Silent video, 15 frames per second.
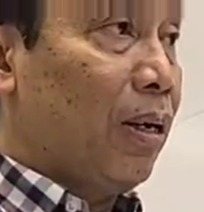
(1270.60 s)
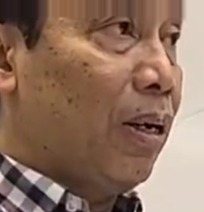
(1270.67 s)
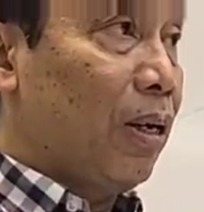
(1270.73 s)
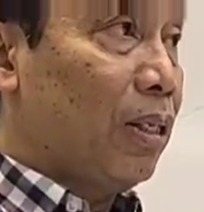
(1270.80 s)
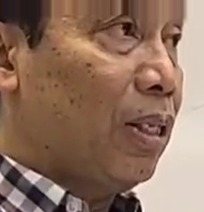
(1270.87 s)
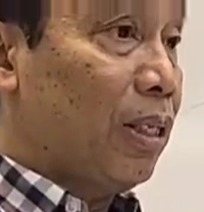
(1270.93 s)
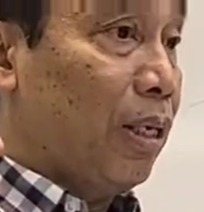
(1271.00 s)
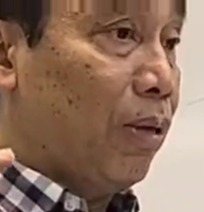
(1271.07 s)

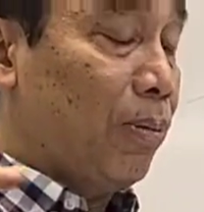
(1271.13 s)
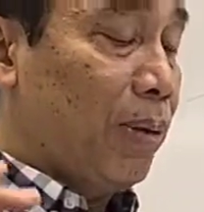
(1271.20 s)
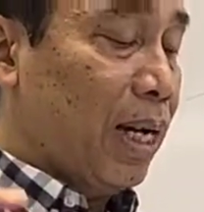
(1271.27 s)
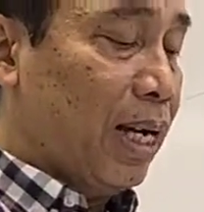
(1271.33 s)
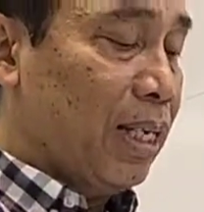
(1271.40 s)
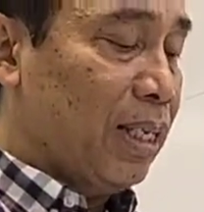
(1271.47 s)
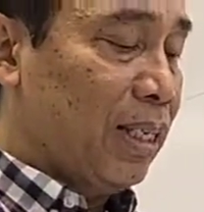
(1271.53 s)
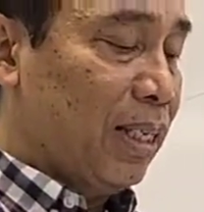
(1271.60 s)

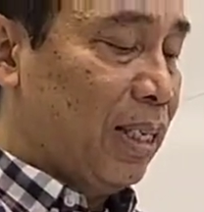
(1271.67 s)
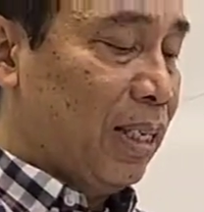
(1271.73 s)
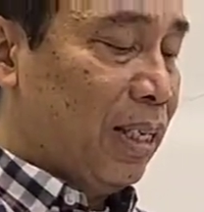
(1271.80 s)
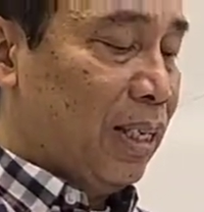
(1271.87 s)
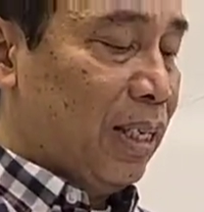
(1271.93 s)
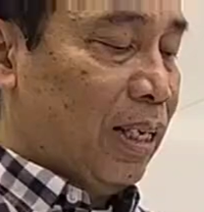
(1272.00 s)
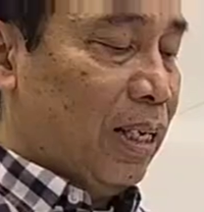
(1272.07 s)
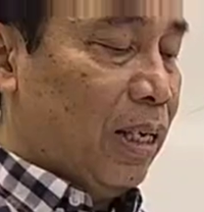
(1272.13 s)
Osteoblast.
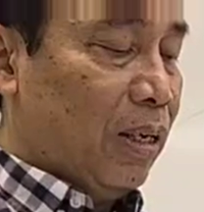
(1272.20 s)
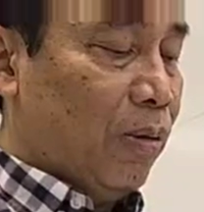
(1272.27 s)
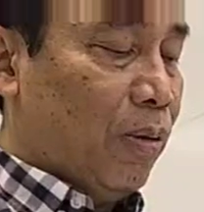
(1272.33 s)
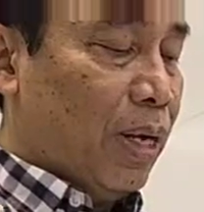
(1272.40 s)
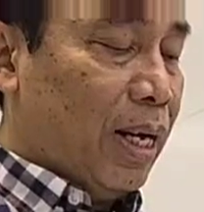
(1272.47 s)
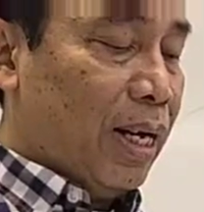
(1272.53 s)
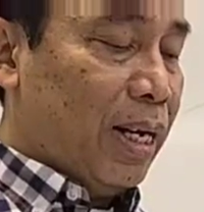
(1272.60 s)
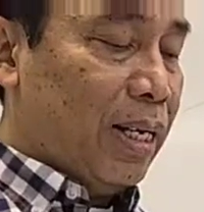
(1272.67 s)
The
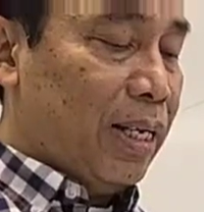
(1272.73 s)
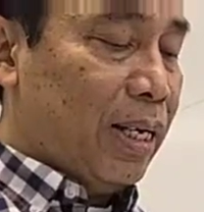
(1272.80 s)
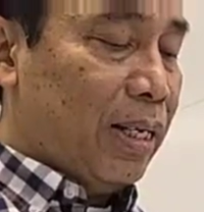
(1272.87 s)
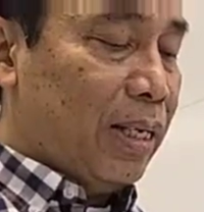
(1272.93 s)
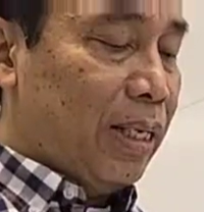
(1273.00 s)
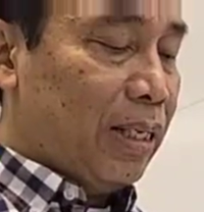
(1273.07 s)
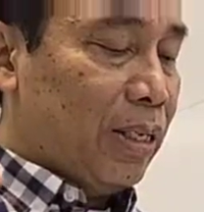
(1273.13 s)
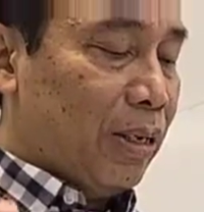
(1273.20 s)
one
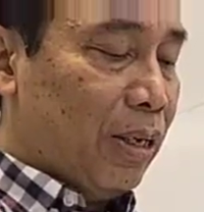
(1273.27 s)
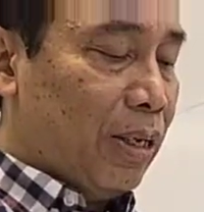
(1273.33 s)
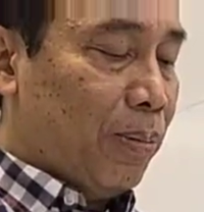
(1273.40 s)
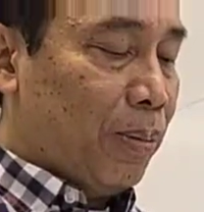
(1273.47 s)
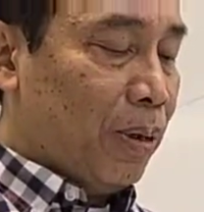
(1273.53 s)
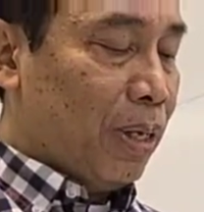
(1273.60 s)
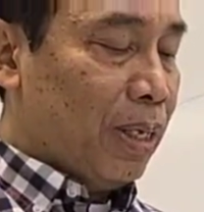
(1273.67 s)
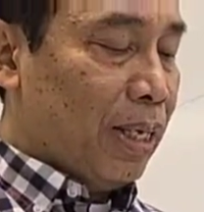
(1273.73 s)
that destroy the
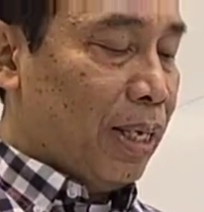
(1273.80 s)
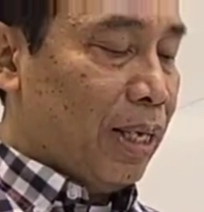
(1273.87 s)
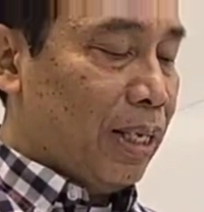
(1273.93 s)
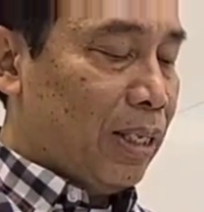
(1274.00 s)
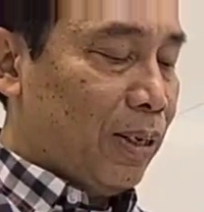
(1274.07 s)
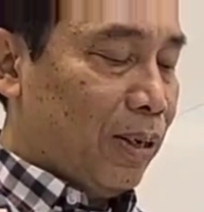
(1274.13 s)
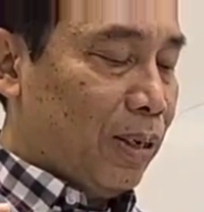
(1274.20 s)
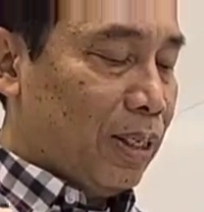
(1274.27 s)
bone
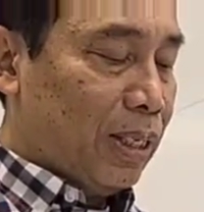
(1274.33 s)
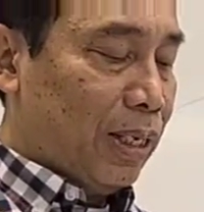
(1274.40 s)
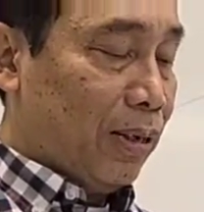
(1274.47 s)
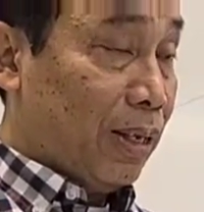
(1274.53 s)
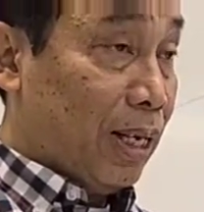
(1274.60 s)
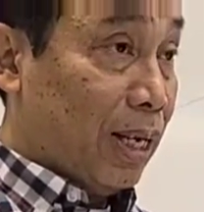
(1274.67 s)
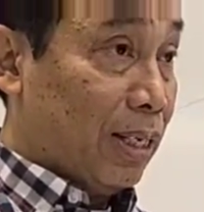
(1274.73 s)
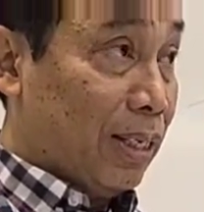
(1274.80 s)
is
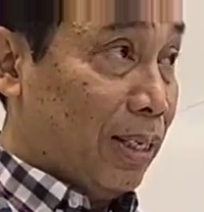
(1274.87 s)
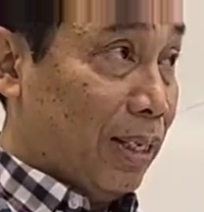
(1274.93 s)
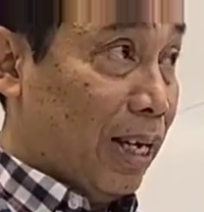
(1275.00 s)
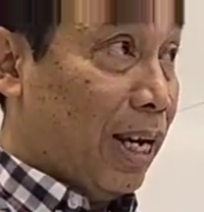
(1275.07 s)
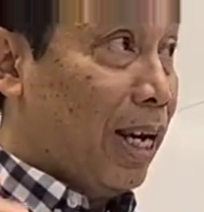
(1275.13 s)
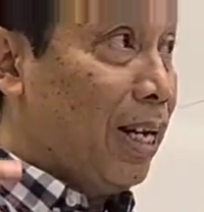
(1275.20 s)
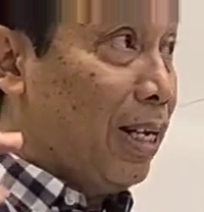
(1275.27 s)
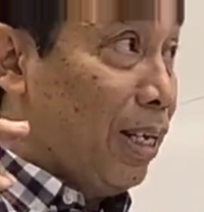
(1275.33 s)
osteoclast.
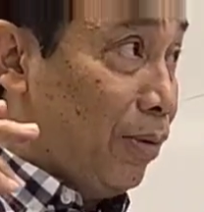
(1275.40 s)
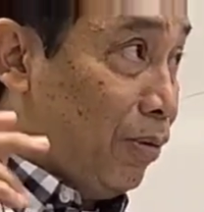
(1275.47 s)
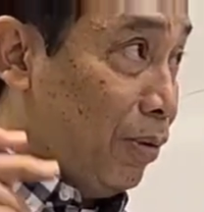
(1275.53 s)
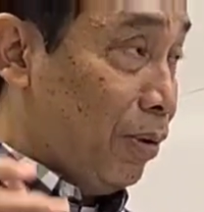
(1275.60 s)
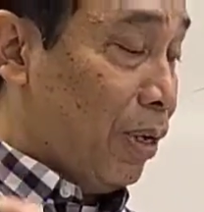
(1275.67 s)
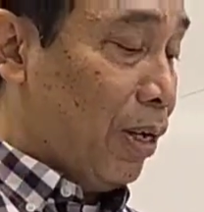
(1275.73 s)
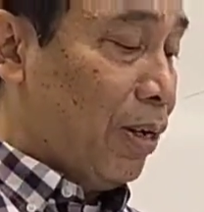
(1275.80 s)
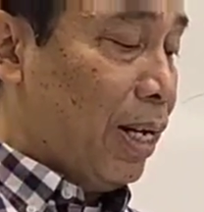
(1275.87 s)
Again, if
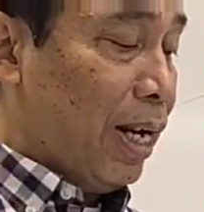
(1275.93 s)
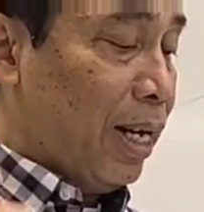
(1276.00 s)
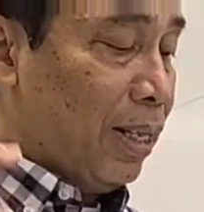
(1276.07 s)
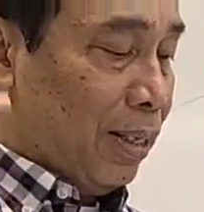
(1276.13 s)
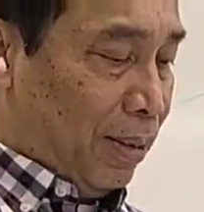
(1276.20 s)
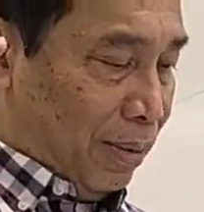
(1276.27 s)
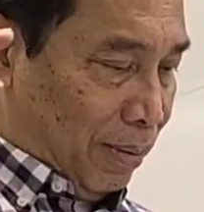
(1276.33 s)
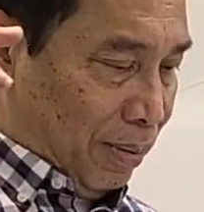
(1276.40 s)
you know
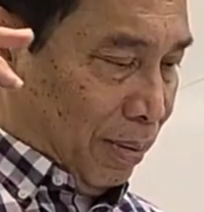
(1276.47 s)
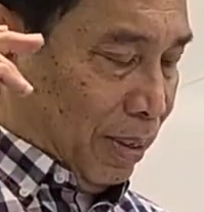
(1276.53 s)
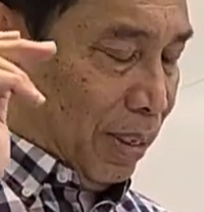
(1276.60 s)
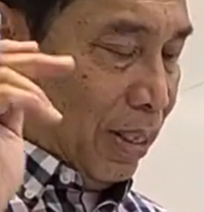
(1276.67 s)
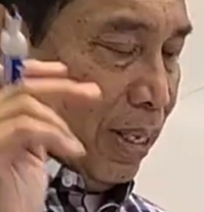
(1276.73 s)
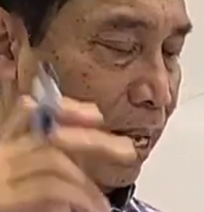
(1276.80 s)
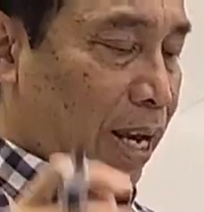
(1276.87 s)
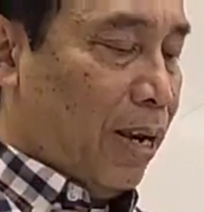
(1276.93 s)
that
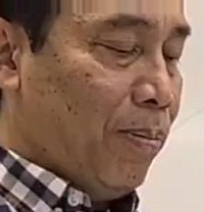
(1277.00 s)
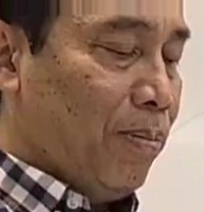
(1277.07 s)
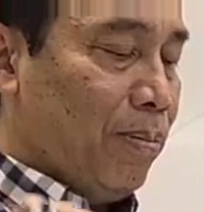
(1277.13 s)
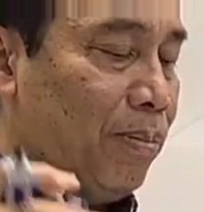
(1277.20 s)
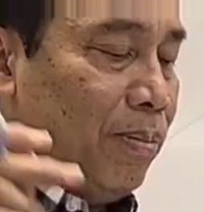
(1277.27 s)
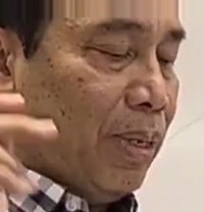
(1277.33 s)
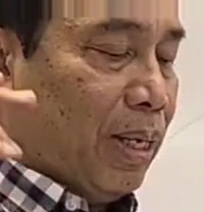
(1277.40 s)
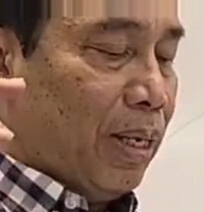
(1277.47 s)

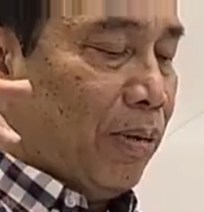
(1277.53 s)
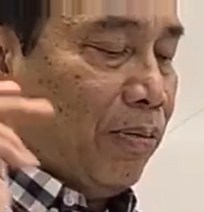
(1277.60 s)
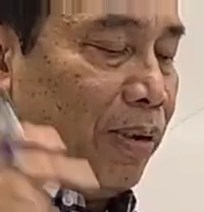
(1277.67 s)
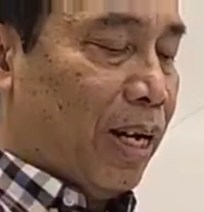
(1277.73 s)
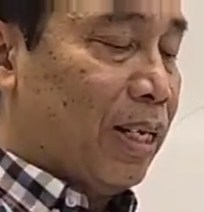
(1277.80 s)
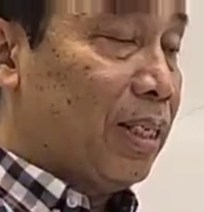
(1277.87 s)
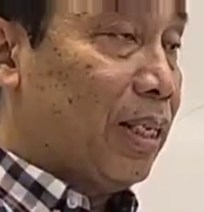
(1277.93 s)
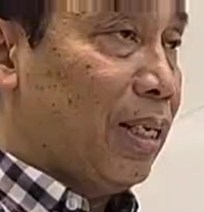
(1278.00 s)
name and the
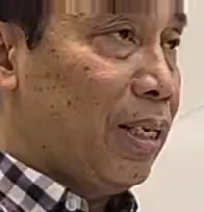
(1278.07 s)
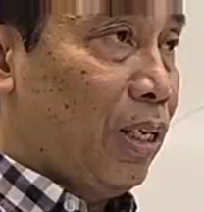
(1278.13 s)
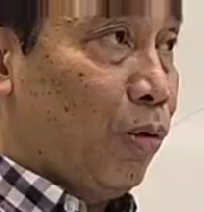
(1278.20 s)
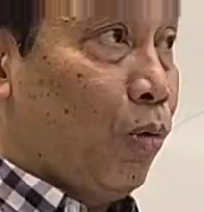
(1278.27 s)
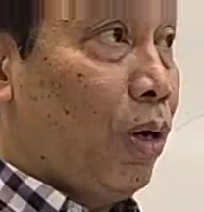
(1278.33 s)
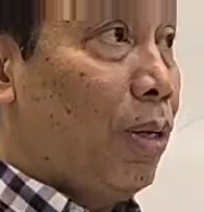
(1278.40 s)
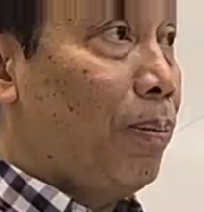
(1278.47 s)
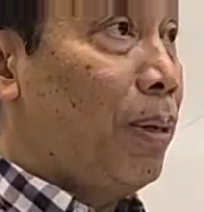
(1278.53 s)
function, you
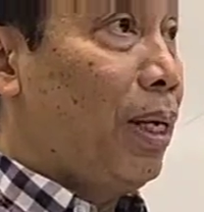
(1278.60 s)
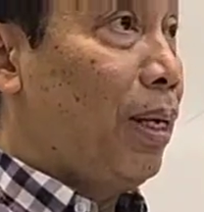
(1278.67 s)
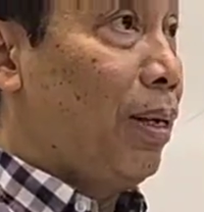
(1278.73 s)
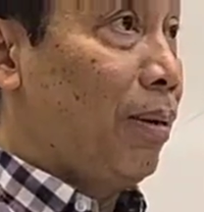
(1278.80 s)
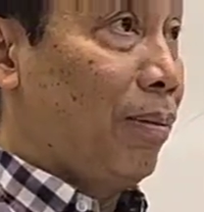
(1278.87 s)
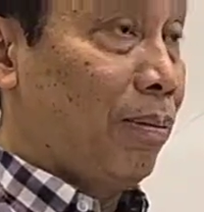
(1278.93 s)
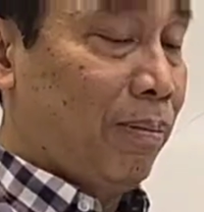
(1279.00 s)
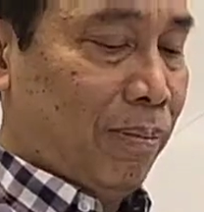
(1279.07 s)
will be
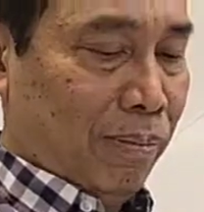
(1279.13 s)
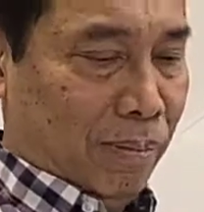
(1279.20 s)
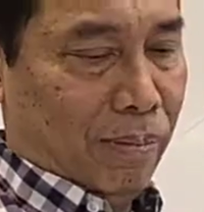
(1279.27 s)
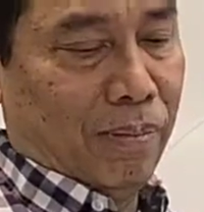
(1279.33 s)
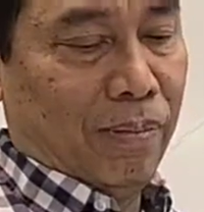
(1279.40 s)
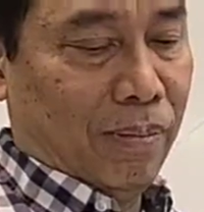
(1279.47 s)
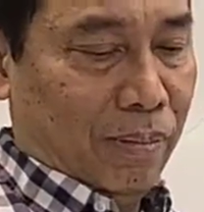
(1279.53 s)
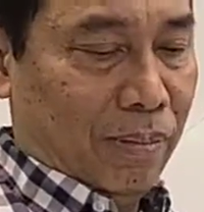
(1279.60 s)

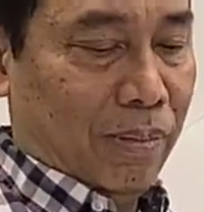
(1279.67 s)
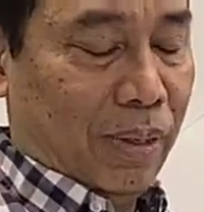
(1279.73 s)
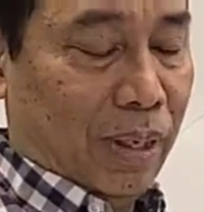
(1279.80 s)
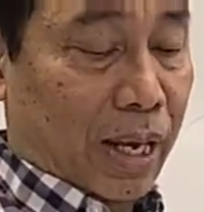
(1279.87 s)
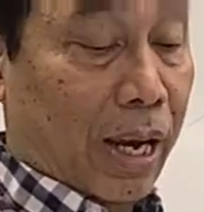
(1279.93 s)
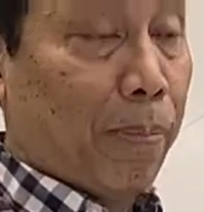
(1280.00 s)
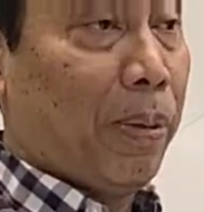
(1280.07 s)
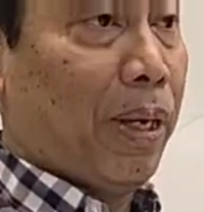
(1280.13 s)

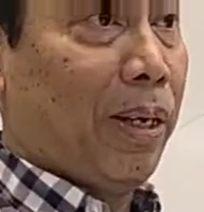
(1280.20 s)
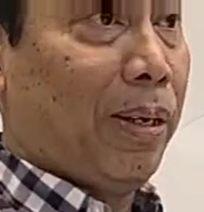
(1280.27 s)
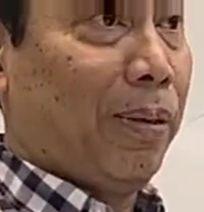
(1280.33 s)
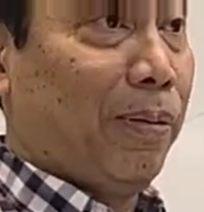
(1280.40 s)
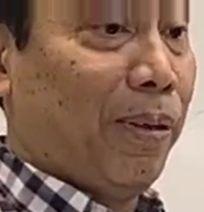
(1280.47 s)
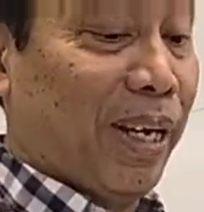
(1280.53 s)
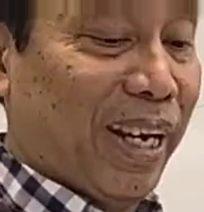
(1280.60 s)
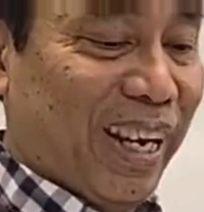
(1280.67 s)
happy
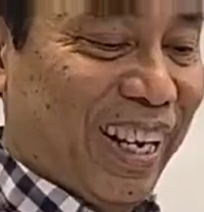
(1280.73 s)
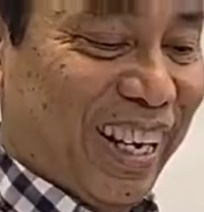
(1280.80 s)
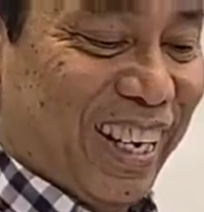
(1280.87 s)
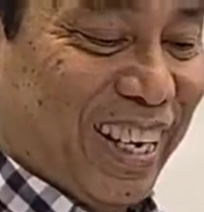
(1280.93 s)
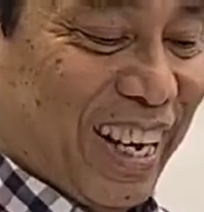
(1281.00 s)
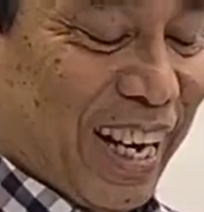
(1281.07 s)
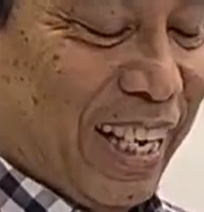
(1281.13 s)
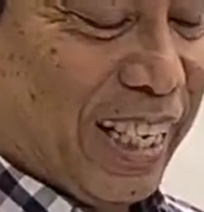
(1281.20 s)

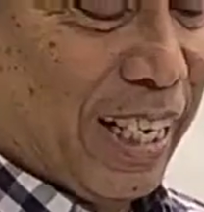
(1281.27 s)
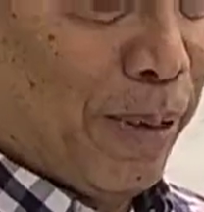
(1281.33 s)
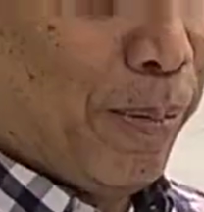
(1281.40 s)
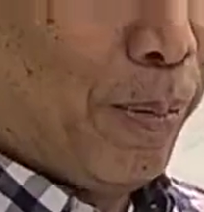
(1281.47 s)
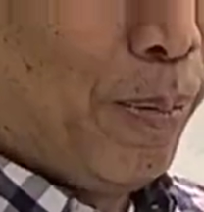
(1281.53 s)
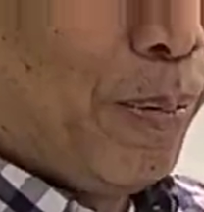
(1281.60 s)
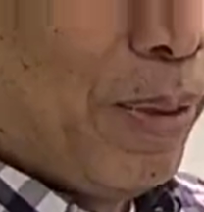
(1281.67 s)
in the exam.